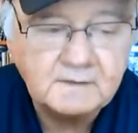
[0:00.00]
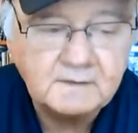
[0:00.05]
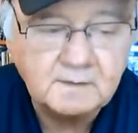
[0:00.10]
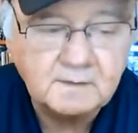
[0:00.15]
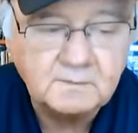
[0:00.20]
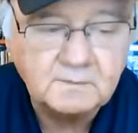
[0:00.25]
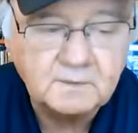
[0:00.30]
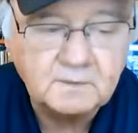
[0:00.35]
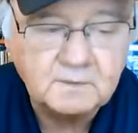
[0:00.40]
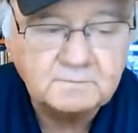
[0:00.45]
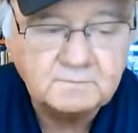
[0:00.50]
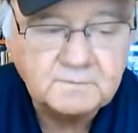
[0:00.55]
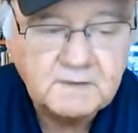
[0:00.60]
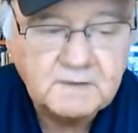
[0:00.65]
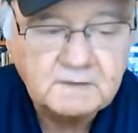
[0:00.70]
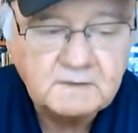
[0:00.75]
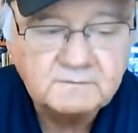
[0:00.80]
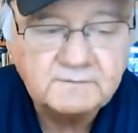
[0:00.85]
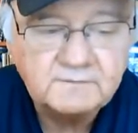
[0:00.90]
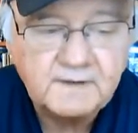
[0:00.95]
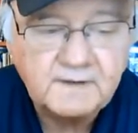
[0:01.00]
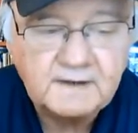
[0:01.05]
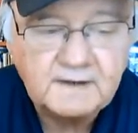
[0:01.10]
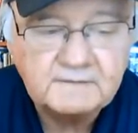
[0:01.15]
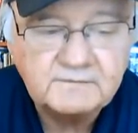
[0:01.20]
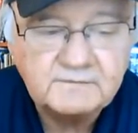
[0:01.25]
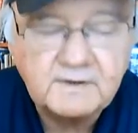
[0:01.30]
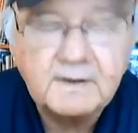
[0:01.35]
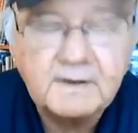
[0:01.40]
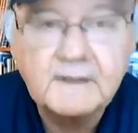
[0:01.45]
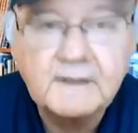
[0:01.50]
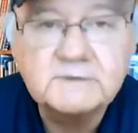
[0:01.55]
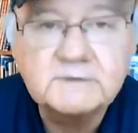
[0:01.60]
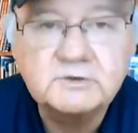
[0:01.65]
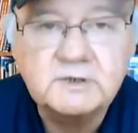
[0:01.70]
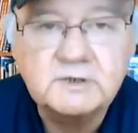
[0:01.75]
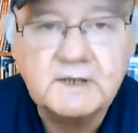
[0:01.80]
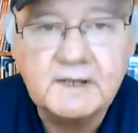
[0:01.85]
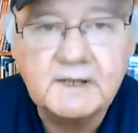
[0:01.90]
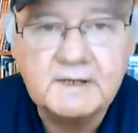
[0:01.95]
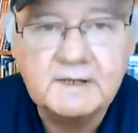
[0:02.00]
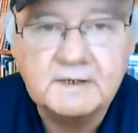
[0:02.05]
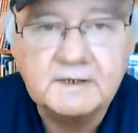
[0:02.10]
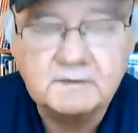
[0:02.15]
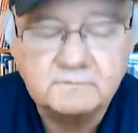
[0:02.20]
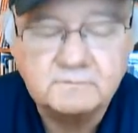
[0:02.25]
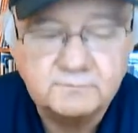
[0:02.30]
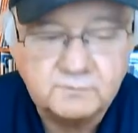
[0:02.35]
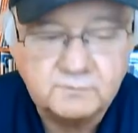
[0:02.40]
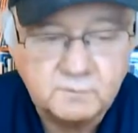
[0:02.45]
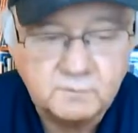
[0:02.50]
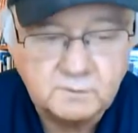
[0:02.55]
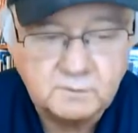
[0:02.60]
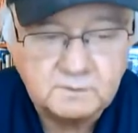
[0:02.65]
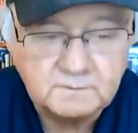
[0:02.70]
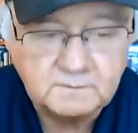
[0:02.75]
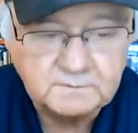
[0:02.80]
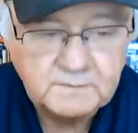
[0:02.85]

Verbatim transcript: And number 5, Educated Fool.